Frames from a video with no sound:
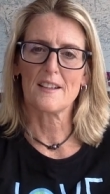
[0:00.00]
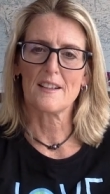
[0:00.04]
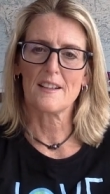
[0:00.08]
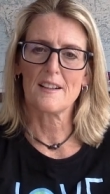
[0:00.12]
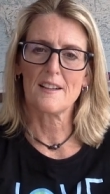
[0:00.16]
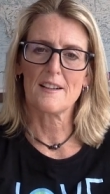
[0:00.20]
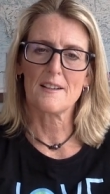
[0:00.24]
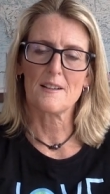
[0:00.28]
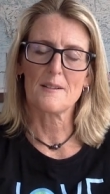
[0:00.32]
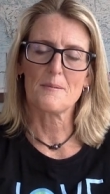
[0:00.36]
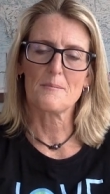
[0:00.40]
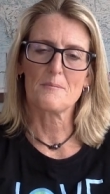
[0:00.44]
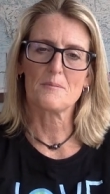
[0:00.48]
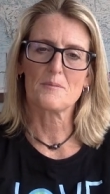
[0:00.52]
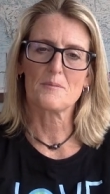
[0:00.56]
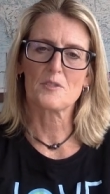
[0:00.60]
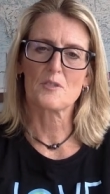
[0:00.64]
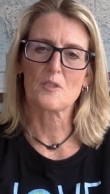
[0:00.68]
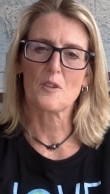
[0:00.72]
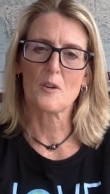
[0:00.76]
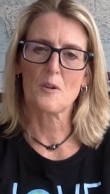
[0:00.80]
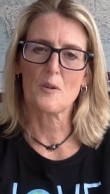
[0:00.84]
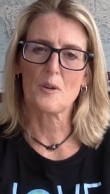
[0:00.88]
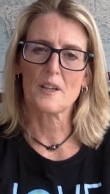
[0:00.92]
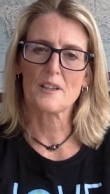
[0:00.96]
Um,
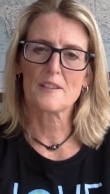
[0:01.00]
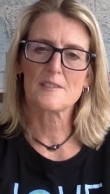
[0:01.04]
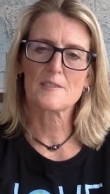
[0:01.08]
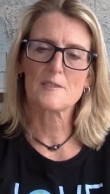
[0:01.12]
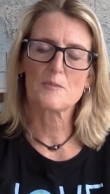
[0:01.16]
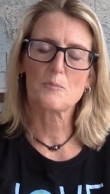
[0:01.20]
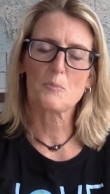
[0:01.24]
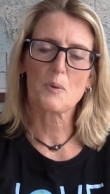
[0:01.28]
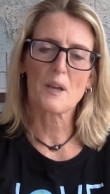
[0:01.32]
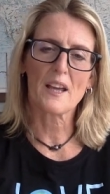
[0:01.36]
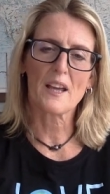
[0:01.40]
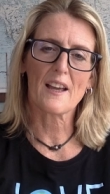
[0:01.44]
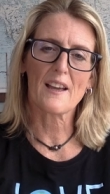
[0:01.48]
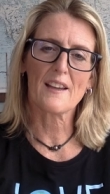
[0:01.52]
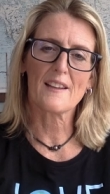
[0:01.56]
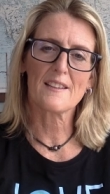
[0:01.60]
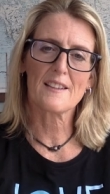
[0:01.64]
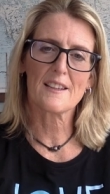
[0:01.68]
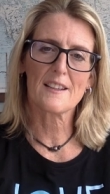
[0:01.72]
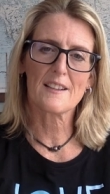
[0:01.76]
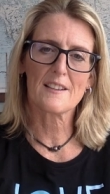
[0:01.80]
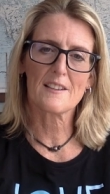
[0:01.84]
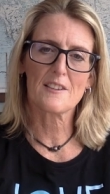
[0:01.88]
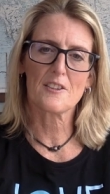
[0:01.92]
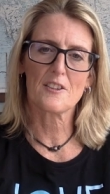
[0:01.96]
so
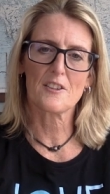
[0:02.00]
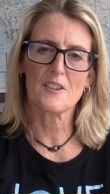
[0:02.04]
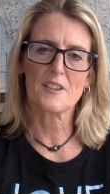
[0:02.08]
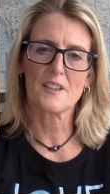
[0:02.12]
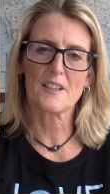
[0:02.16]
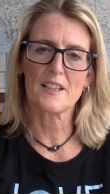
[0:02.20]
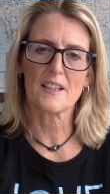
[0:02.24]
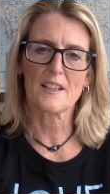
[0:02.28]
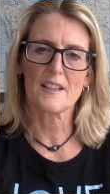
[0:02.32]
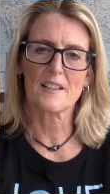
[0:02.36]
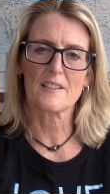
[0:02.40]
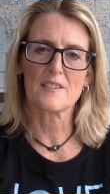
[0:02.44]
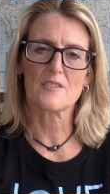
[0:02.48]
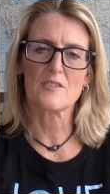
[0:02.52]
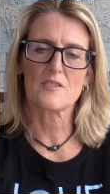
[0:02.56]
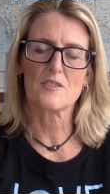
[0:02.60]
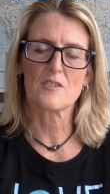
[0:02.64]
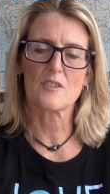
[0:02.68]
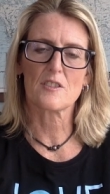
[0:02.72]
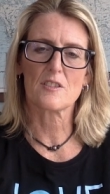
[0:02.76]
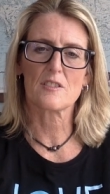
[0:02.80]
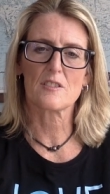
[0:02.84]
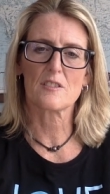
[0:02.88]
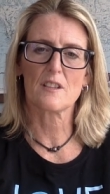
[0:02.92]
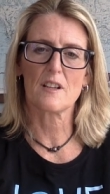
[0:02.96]
expanding learning, it's
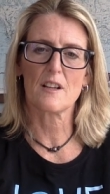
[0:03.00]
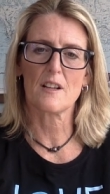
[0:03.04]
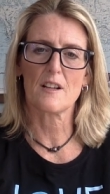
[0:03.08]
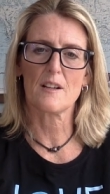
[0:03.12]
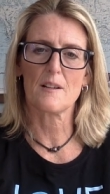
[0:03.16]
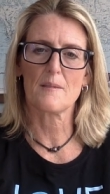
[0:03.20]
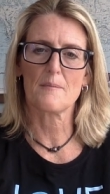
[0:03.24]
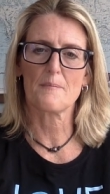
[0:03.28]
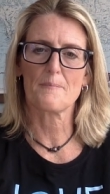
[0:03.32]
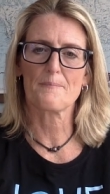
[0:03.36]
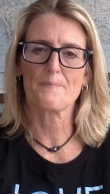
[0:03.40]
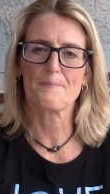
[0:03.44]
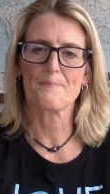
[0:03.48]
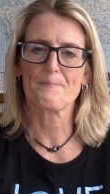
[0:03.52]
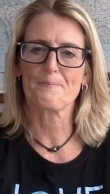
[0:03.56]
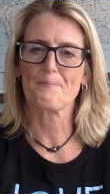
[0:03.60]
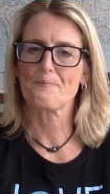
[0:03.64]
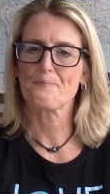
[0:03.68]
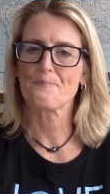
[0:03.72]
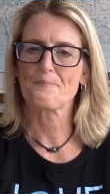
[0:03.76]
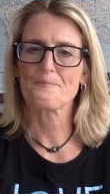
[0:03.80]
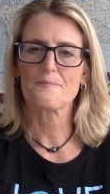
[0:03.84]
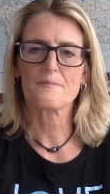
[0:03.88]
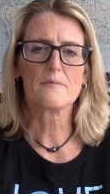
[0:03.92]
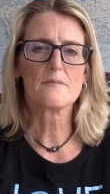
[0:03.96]
just um,
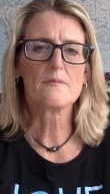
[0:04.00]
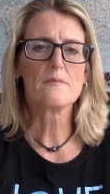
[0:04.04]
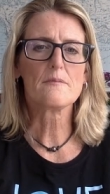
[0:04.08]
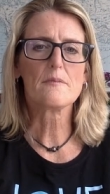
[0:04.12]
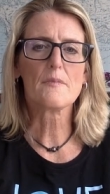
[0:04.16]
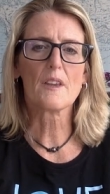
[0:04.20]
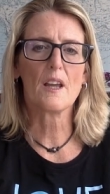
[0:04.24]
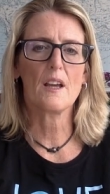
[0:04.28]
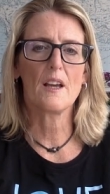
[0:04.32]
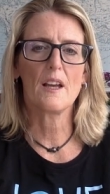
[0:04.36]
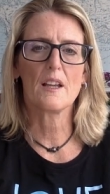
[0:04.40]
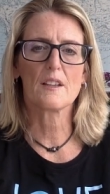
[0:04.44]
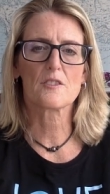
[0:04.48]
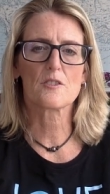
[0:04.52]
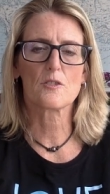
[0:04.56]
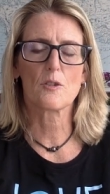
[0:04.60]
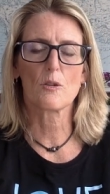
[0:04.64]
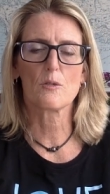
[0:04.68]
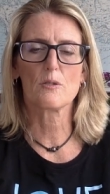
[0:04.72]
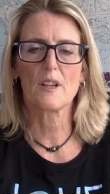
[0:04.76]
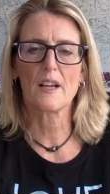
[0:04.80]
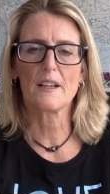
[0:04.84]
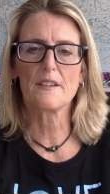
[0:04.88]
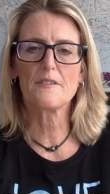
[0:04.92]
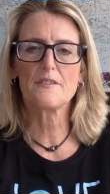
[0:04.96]
it's so
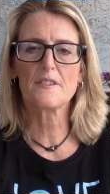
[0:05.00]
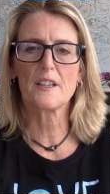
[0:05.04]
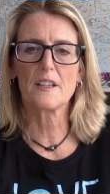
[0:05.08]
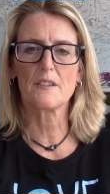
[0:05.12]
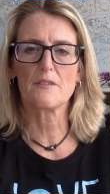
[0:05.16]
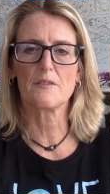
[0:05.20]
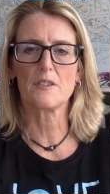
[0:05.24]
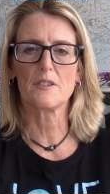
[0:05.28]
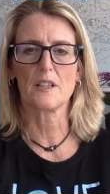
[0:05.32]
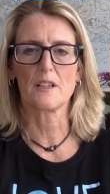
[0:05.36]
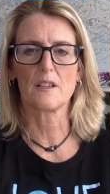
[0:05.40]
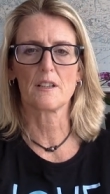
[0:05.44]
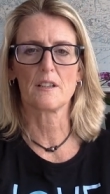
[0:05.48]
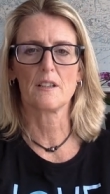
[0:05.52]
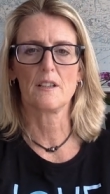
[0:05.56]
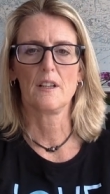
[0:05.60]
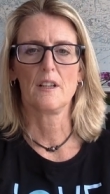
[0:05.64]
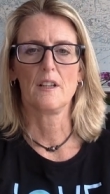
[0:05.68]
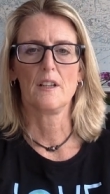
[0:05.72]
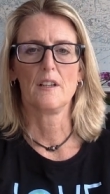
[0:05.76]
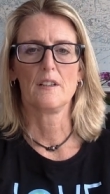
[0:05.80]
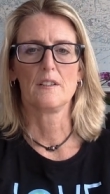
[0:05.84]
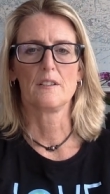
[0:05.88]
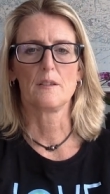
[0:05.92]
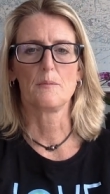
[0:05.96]
life giving
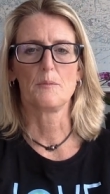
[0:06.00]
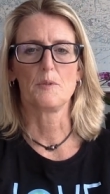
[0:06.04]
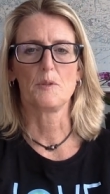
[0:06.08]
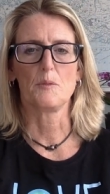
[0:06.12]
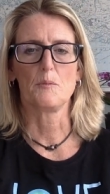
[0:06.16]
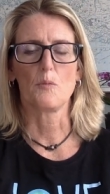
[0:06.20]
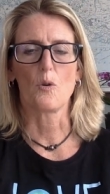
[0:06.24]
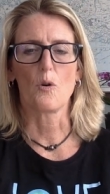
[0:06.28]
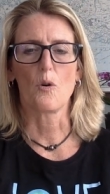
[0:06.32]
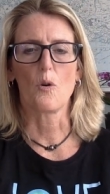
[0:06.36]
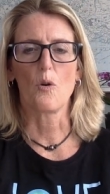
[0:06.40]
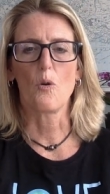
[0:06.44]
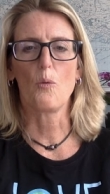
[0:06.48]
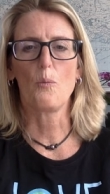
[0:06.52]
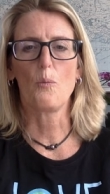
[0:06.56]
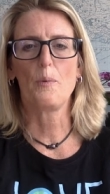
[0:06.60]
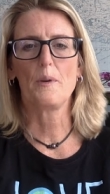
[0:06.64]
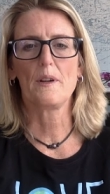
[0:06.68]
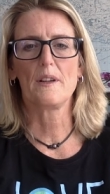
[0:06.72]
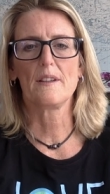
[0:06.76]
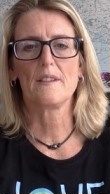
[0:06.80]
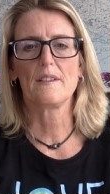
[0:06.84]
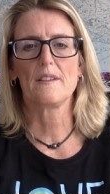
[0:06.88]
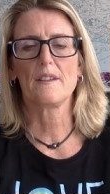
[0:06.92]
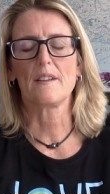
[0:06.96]
to be more
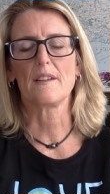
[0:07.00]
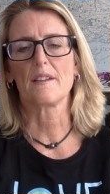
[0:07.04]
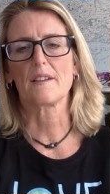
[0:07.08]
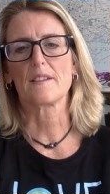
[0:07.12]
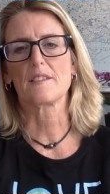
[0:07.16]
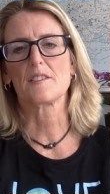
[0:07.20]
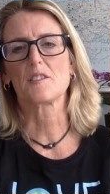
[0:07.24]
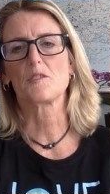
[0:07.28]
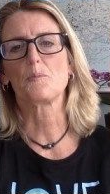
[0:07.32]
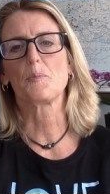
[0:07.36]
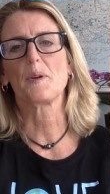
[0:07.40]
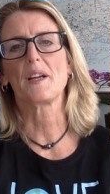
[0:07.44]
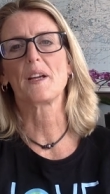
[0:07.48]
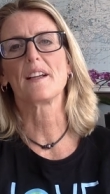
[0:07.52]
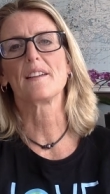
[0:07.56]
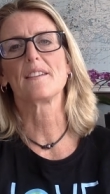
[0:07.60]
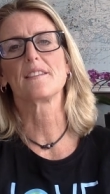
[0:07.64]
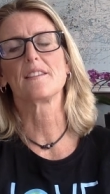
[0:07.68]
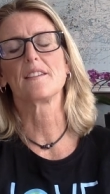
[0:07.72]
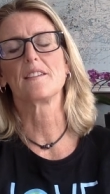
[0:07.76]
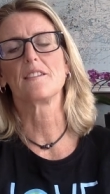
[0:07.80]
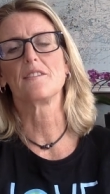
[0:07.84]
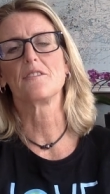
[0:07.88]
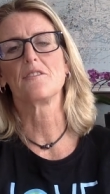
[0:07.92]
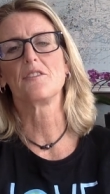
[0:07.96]
open and
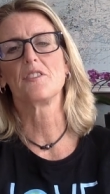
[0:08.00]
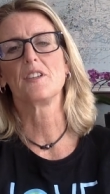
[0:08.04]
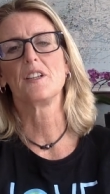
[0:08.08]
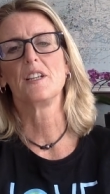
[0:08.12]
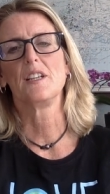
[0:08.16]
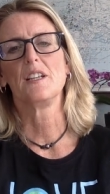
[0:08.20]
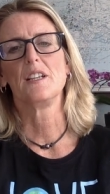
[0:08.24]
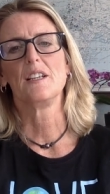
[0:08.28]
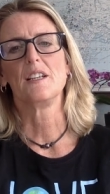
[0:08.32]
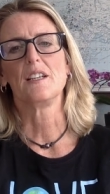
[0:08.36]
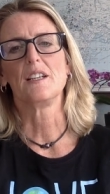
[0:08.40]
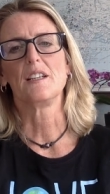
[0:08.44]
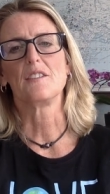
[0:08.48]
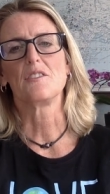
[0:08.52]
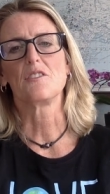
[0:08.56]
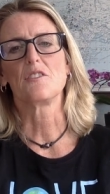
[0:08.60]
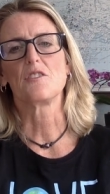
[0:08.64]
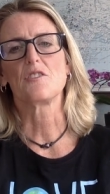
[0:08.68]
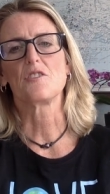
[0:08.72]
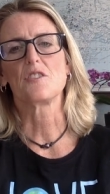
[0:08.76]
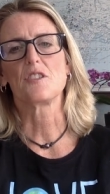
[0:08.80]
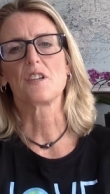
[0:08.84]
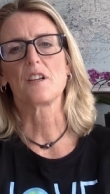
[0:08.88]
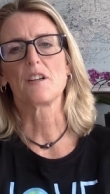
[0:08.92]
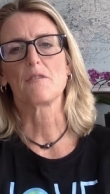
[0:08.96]
expansive and to
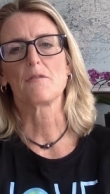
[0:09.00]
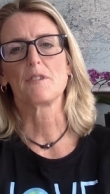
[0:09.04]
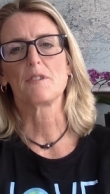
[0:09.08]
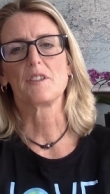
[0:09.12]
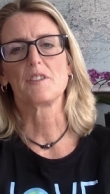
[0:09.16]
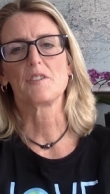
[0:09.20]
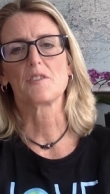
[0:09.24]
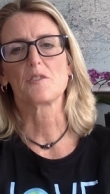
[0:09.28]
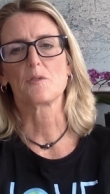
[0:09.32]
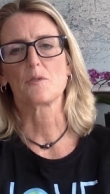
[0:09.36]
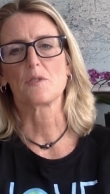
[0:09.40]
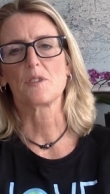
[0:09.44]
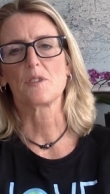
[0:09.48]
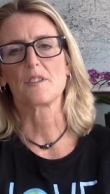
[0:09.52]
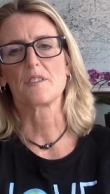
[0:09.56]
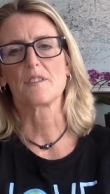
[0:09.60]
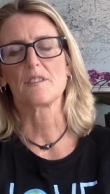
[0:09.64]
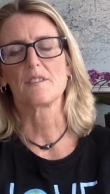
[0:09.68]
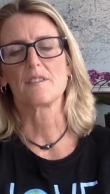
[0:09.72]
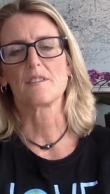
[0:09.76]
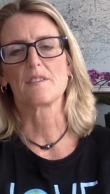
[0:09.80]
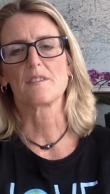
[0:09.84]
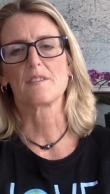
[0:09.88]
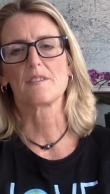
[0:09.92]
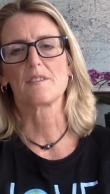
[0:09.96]
share
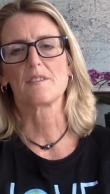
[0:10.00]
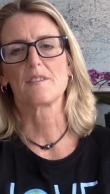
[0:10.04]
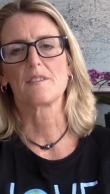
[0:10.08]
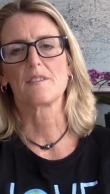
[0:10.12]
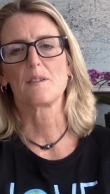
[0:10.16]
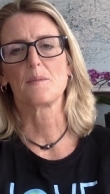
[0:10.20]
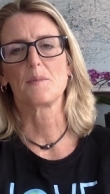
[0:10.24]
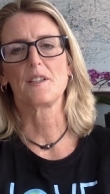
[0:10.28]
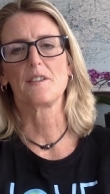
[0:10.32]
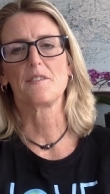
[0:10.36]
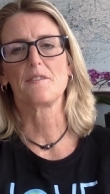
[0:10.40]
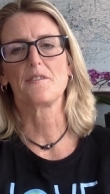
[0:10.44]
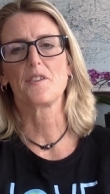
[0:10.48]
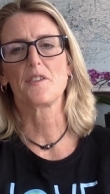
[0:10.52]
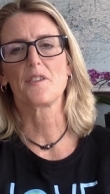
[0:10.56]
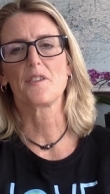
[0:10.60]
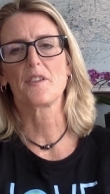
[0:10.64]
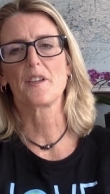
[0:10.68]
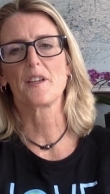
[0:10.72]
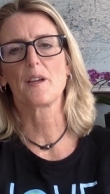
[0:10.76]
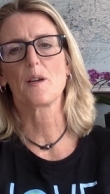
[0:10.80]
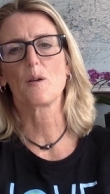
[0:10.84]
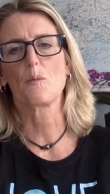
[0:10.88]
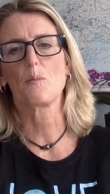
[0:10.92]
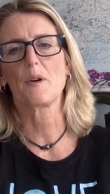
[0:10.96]
resources. I mean, if you
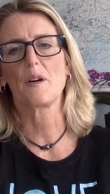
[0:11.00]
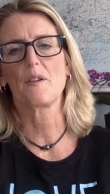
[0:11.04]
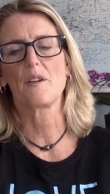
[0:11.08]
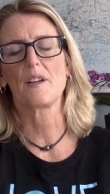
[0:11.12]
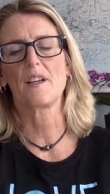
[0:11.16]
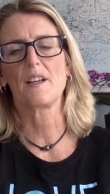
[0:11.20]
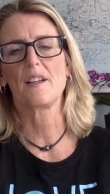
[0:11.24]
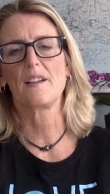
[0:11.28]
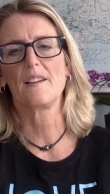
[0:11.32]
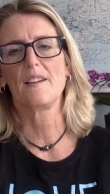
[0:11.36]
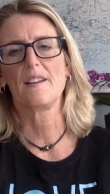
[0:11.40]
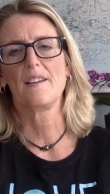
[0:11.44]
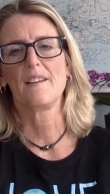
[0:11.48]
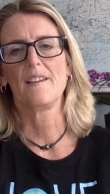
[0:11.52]
think about it,